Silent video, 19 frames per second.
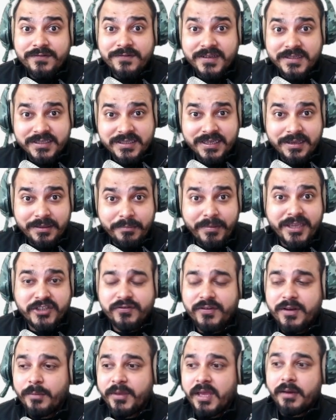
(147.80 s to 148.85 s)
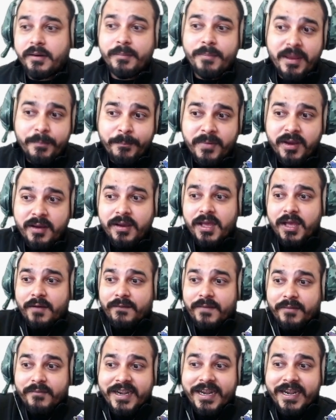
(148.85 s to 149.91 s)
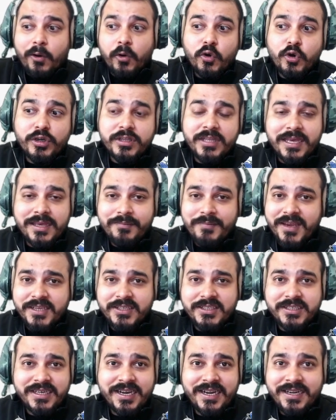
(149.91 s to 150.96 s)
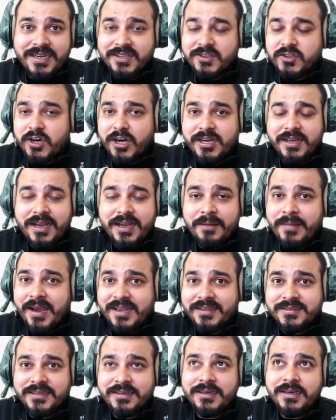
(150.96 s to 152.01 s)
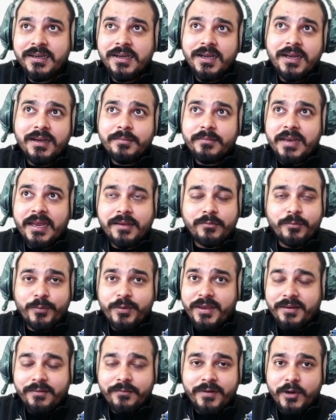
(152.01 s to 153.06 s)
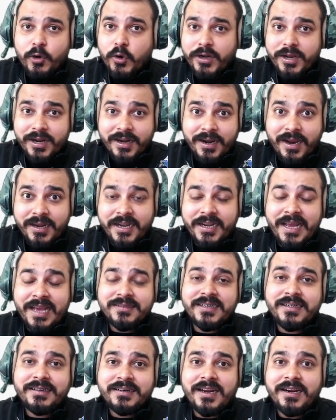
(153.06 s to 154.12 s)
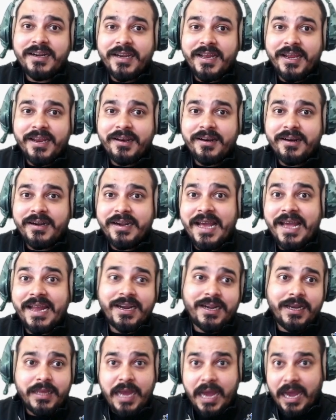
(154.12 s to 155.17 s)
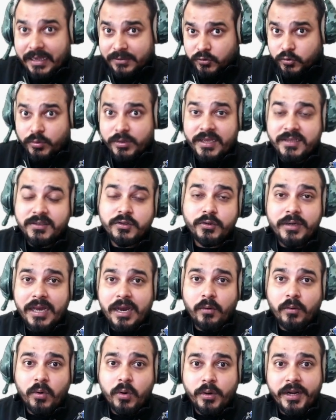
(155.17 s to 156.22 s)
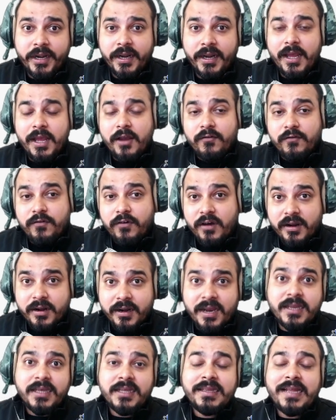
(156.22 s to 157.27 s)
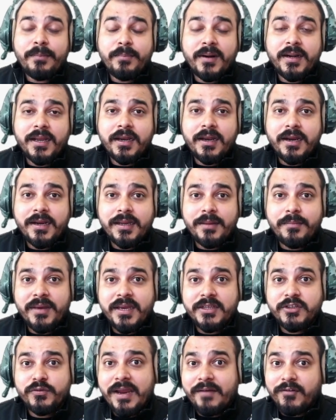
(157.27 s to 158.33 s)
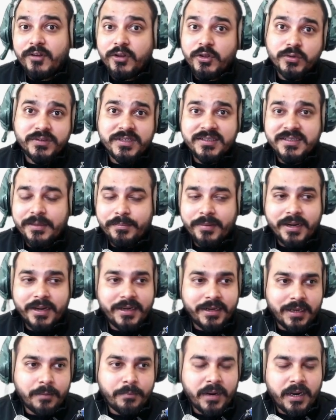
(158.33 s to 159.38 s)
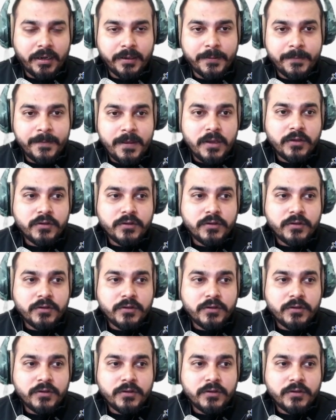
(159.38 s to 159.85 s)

the first image from here. Remember, when we download the image, it does not come as a, like we container directly as soon as you download it. For running that particular image, we have to use a separate command.